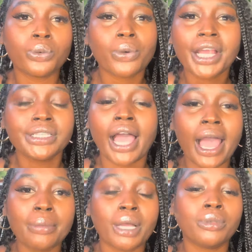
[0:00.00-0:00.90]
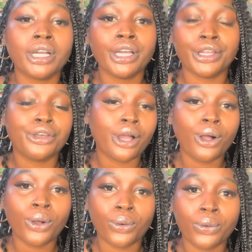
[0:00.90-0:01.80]
right time, I'm good.
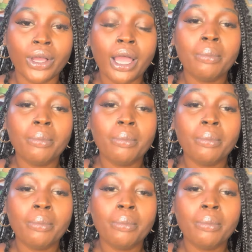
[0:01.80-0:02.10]
No,